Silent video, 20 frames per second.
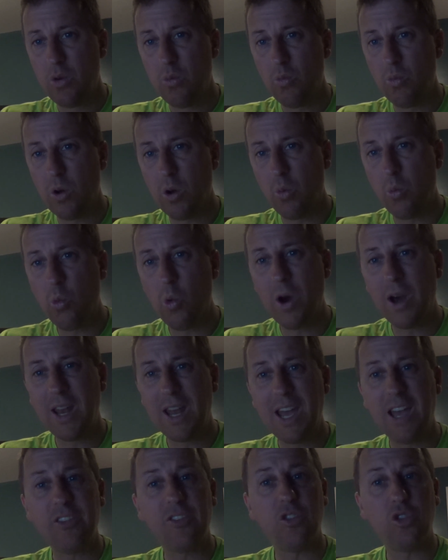where one
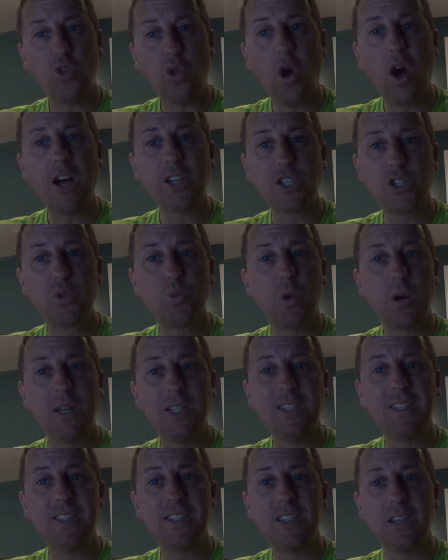has lost
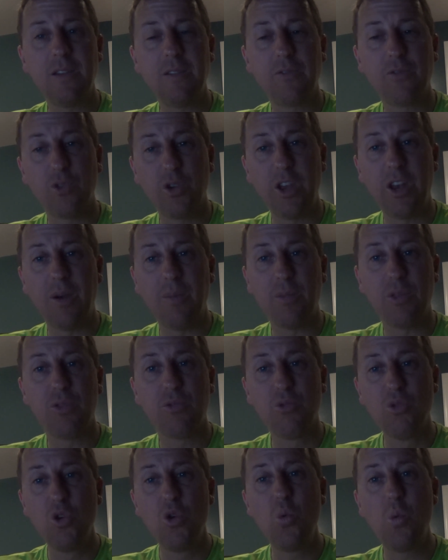one's freedom
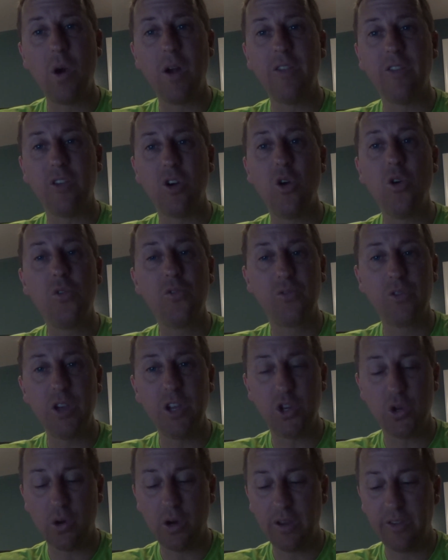through one's own free
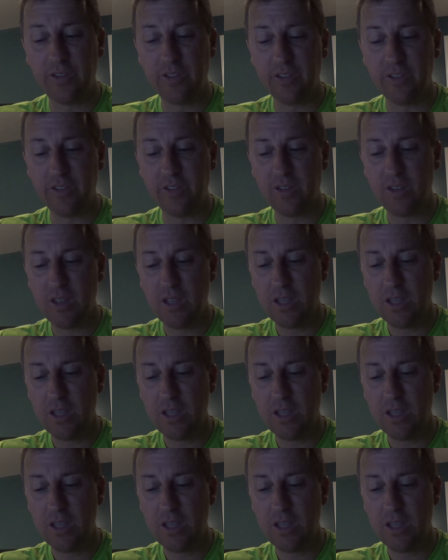choices